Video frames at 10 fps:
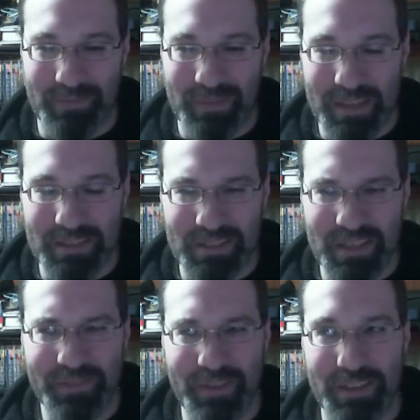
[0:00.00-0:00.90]
They
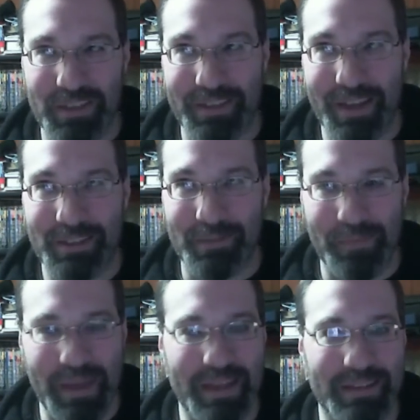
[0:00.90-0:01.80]
successfully, I think, got them
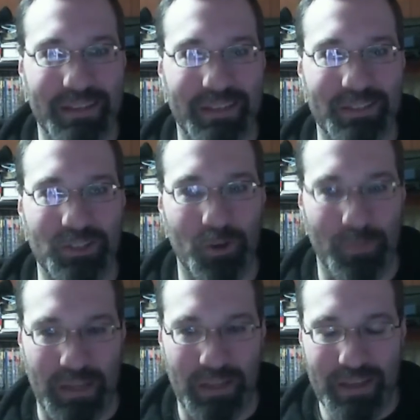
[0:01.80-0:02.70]
banned in
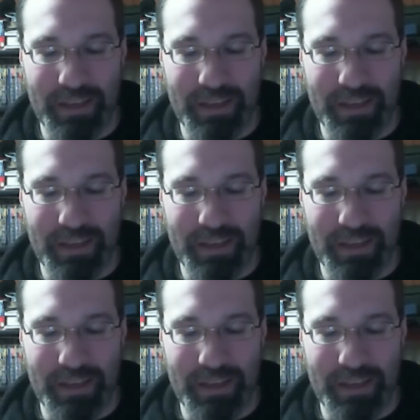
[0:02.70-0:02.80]
Germany.